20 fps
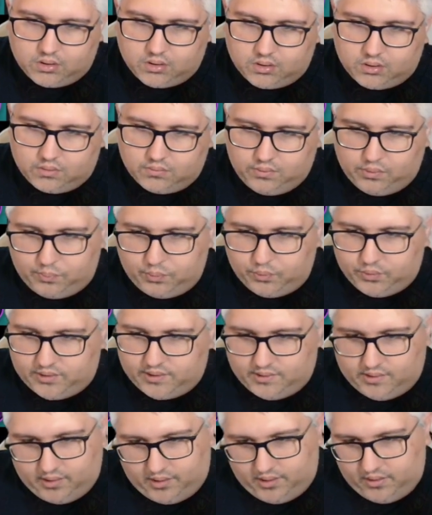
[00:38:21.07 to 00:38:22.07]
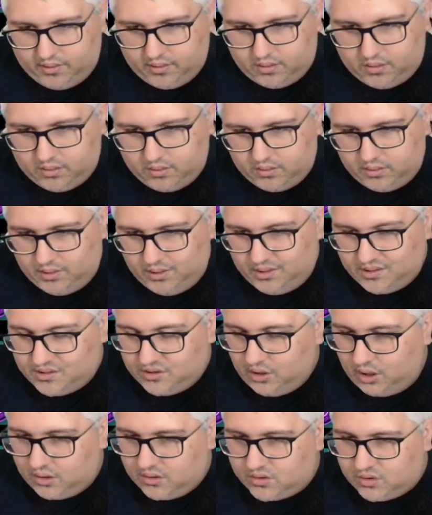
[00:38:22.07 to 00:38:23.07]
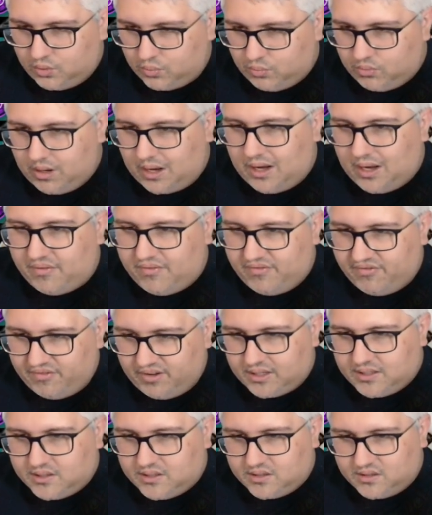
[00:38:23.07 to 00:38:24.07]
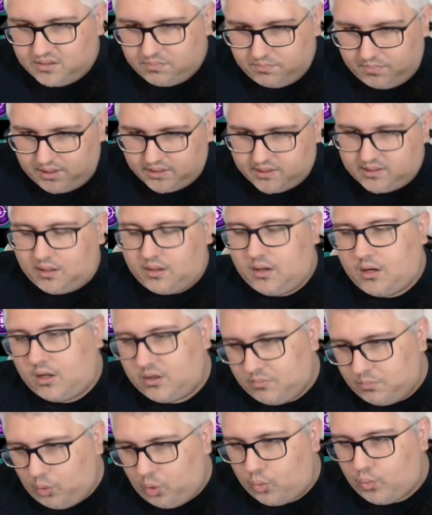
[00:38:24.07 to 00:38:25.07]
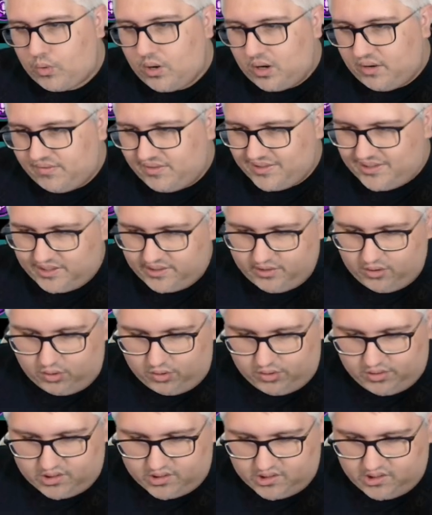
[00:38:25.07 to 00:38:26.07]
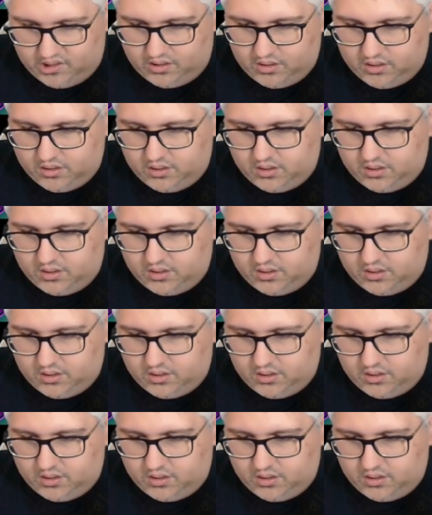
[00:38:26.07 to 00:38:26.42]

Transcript: We'll put it here. It's not so relevant, but a lot more relevant than the others here.